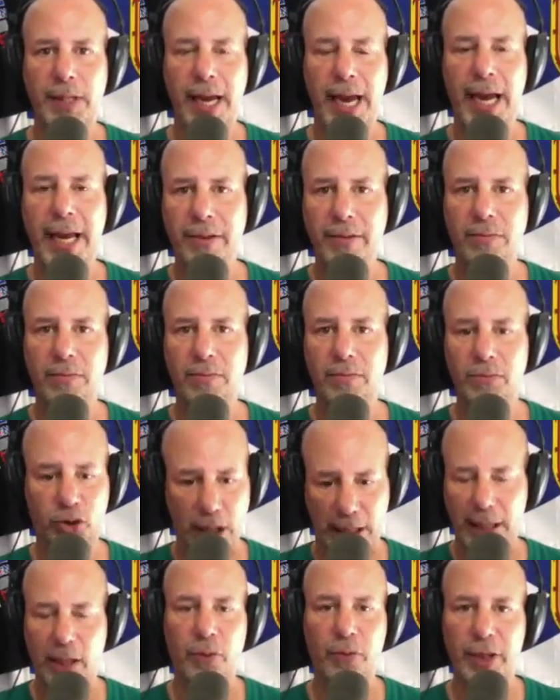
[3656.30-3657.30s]
and
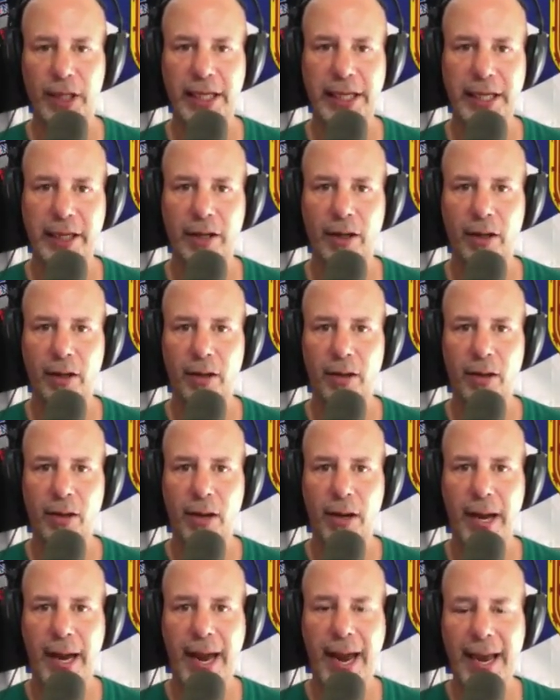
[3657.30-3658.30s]
check out the gear
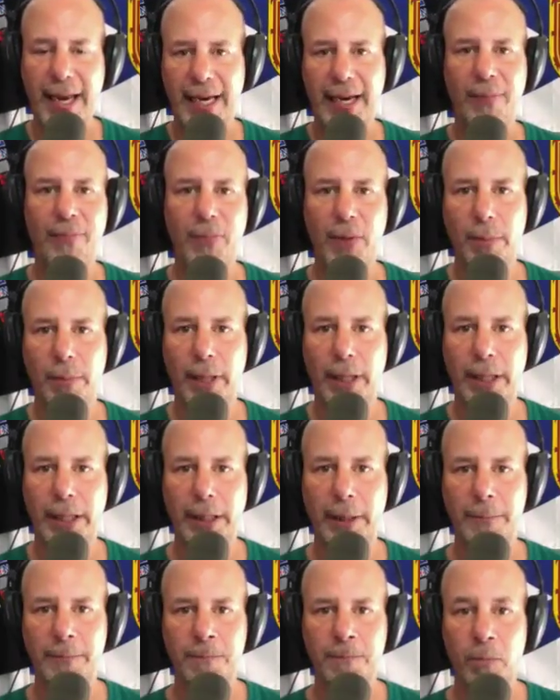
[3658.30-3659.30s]
and give them the
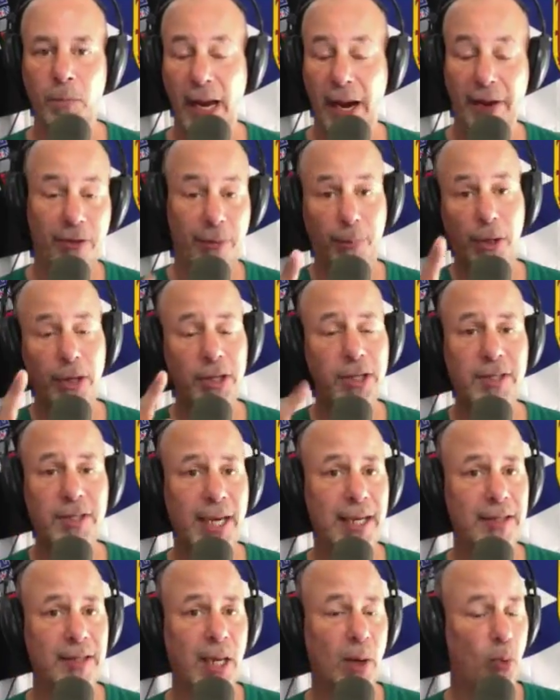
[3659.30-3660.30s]
money. And if the person
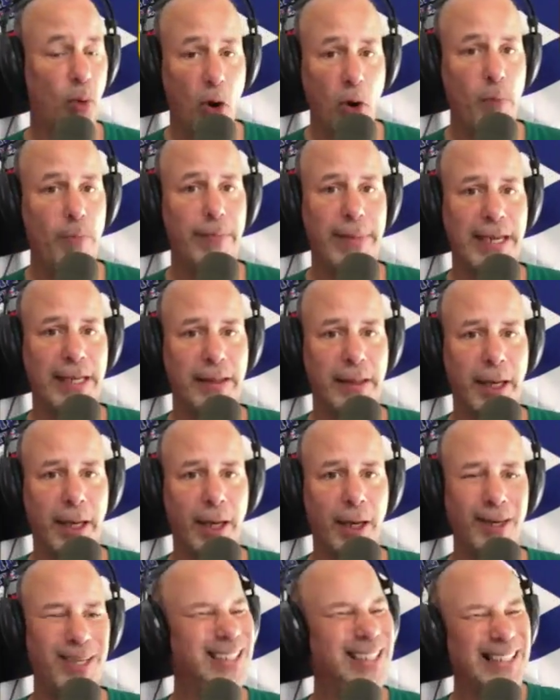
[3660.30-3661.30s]
says they won't meet
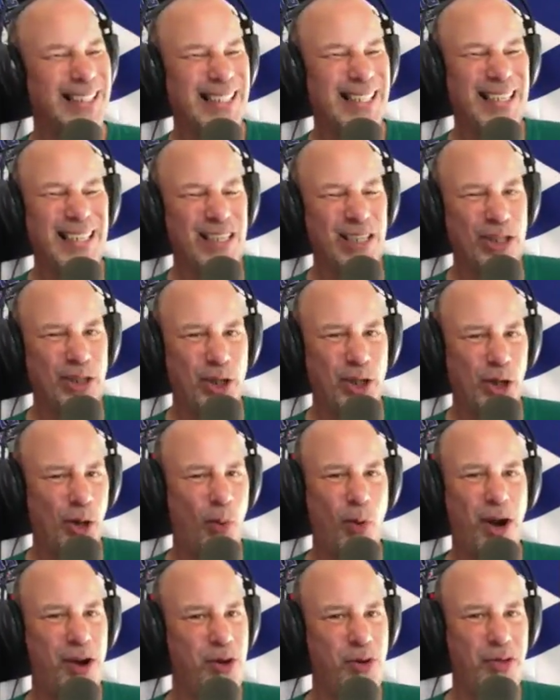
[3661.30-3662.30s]
there, you don't
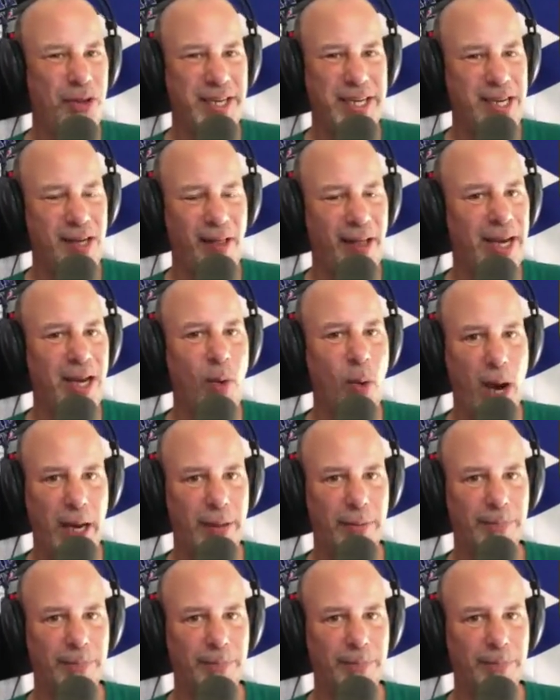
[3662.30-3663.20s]
want to do the deal anyway.